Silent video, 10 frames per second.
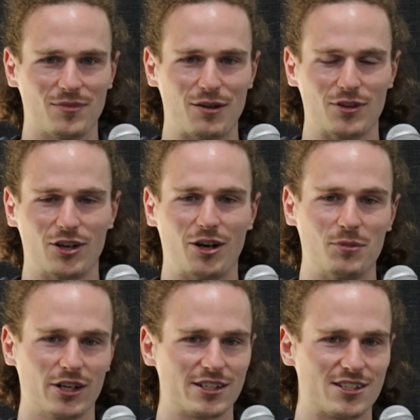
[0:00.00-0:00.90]
Even though
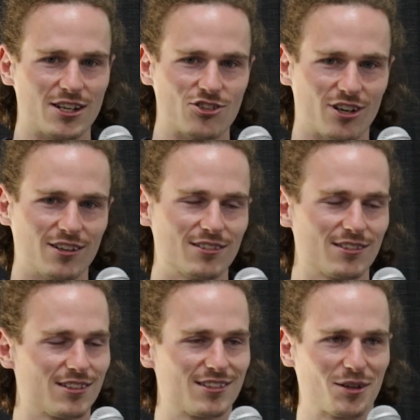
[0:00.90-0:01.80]
I'm not a DJ,
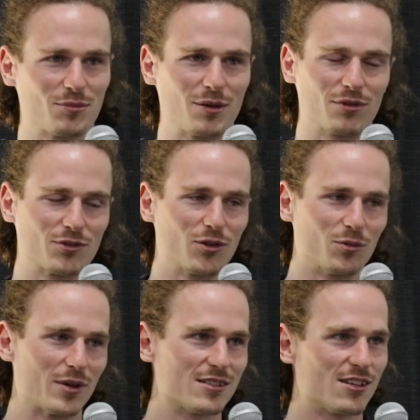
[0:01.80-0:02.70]
some people have
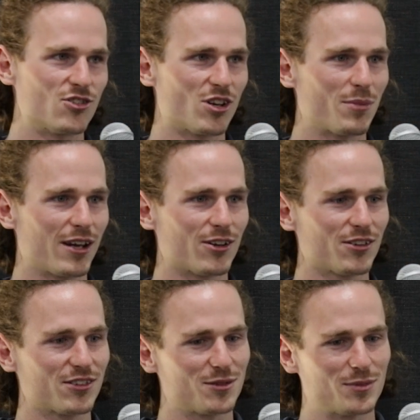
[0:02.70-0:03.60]
called me DJ
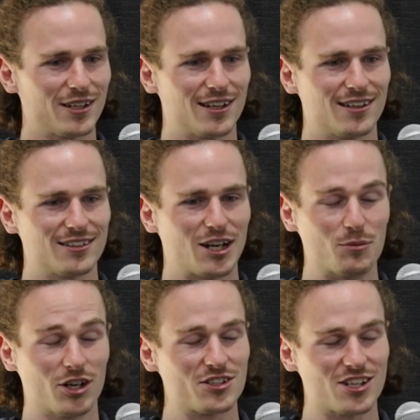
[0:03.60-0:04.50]
Betos. But, there we go.
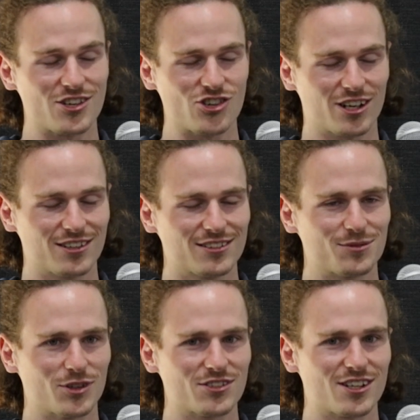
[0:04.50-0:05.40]
I'm not a DJ.
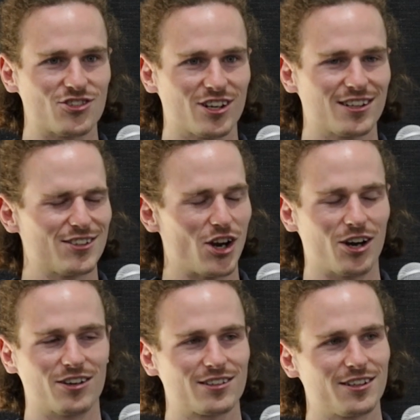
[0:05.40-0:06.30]
You're not a DJ.
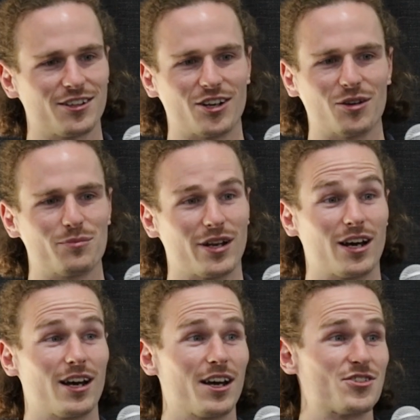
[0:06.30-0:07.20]
No, clearly not.
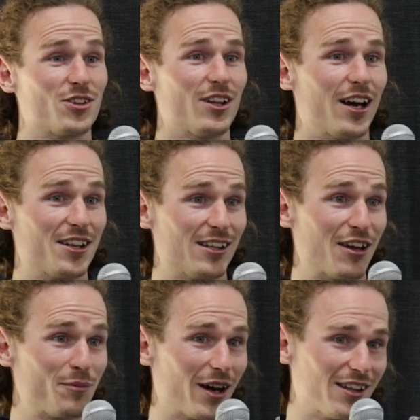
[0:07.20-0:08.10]
But I do. I
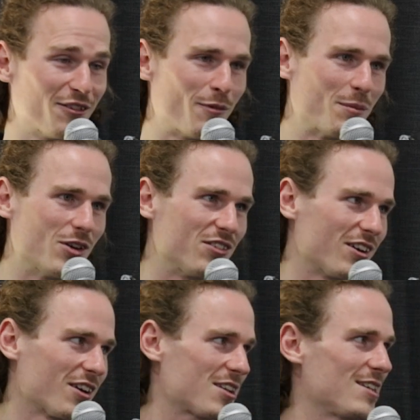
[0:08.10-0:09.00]
love my
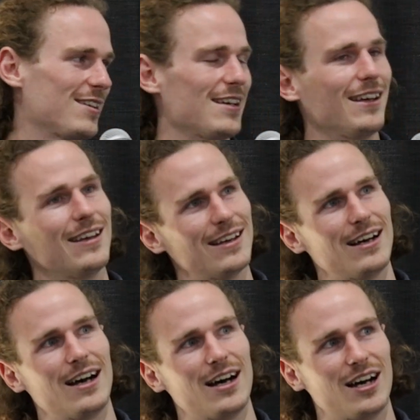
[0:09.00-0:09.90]
music. Yep.
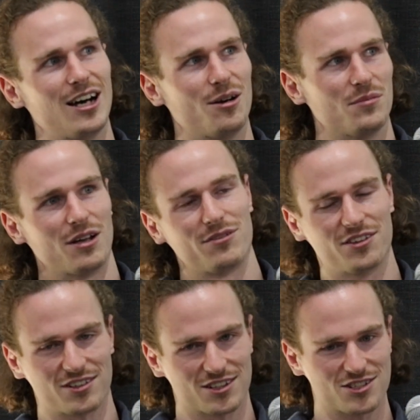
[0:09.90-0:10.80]
Love
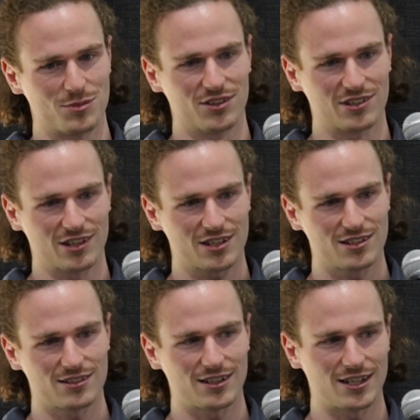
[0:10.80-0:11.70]
listening to music.
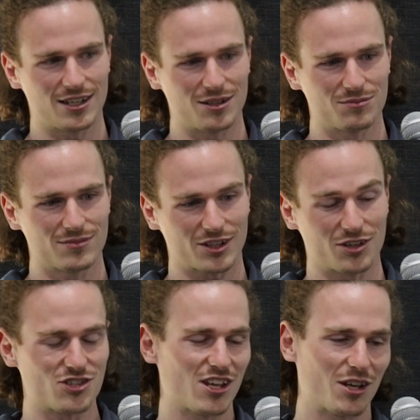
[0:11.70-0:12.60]
Yep. I kind
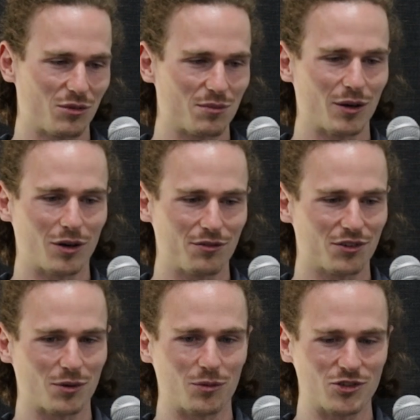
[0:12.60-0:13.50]
of share that with my wife
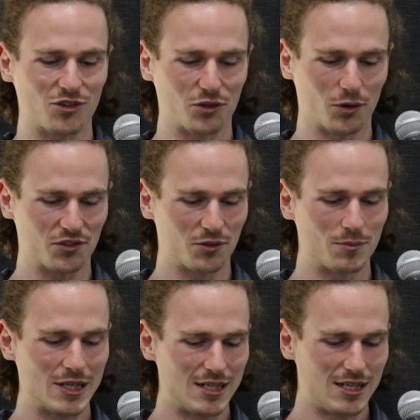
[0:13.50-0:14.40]
as well, which is awesome.